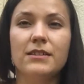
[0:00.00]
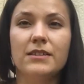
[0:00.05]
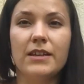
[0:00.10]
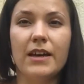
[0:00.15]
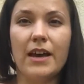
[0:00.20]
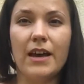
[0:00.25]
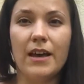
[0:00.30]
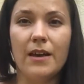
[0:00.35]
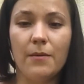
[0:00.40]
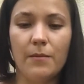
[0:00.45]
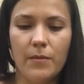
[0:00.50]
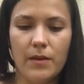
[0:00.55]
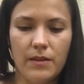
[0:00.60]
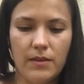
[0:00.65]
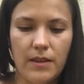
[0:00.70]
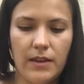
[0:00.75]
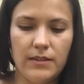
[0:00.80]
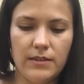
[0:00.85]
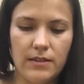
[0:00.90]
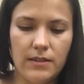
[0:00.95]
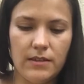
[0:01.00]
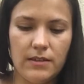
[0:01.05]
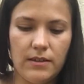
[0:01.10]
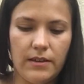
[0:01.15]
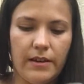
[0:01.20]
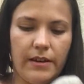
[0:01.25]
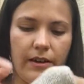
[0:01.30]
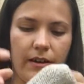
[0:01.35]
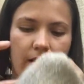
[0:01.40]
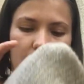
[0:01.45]
time. This is
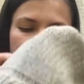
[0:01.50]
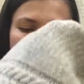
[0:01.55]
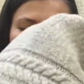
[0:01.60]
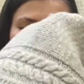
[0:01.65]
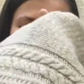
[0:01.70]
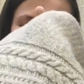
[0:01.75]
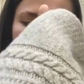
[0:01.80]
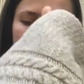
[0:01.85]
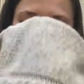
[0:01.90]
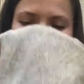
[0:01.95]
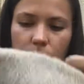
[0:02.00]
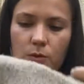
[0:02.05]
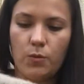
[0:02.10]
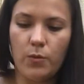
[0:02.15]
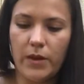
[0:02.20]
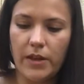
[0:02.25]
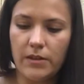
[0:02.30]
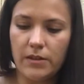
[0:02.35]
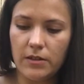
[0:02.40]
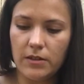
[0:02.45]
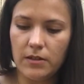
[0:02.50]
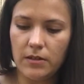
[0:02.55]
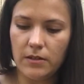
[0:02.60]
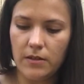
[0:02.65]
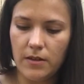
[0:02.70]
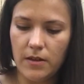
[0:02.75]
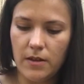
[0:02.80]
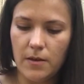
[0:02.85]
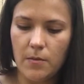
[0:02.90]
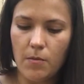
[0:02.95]
a sweater
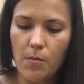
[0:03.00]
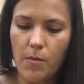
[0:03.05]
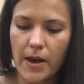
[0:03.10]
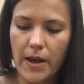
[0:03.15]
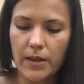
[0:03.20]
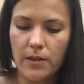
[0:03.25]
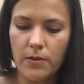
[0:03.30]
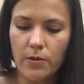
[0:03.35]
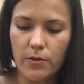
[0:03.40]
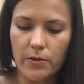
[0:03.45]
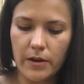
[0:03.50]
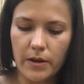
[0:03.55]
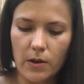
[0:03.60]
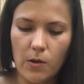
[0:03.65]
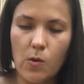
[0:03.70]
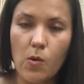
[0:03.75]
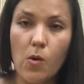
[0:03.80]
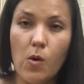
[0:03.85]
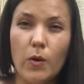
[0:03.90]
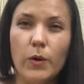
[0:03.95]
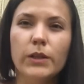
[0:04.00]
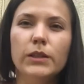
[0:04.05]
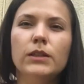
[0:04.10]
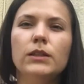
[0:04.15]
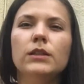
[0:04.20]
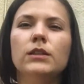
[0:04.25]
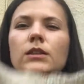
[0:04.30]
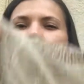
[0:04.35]
by Nora Gone.